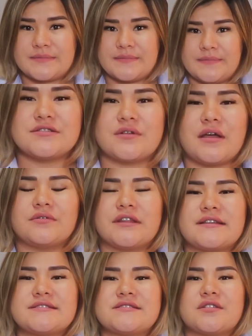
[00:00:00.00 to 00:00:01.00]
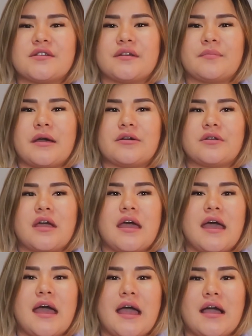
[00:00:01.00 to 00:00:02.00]
So now let's talk about
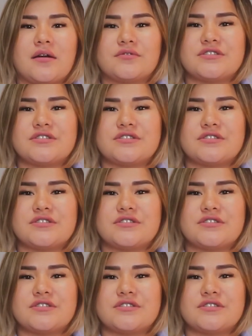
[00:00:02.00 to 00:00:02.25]
how